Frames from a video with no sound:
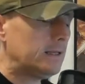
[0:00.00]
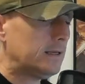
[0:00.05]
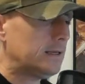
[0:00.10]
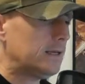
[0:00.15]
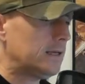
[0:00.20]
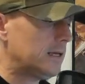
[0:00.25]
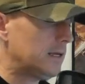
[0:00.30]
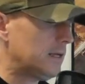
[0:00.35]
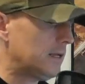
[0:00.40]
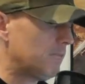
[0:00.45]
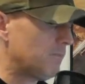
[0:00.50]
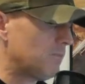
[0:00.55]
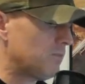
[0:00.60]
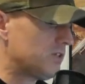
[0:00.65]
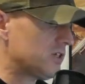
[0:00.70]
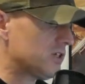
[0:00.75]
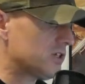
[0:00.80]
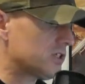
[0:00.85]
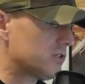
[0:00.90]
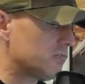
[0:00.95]
Uh,
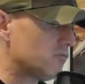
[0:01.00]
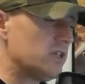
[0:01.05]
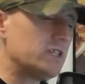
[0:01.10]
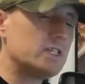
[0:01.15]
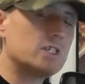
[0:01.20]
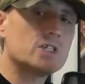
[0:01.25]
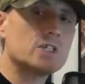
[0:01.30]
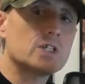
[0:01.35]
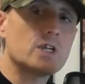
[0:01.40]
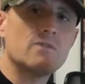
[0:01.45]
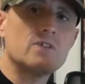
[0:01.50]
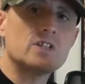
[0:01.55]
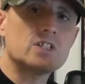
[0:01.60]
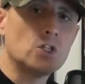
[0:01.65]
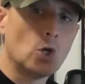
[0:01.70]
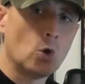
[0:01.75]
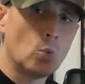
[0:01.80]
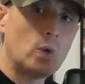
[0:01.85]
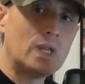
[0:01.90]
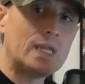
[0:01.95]
just to
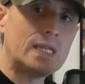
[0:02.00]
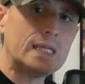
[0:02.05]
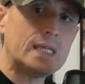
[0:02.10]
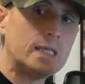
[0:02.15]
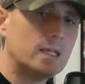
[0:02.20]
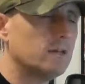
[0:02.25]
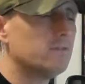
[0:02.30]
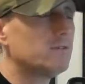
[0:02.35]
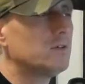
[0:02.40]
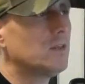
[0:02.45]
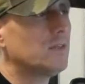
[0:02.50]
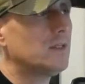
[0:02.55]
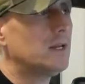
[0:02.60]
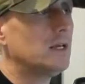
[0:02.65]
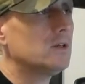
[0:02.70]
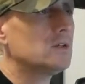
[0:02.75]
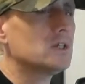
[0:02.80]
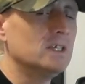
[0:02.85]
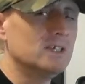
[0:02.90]
rediscover Tawilly, if nothing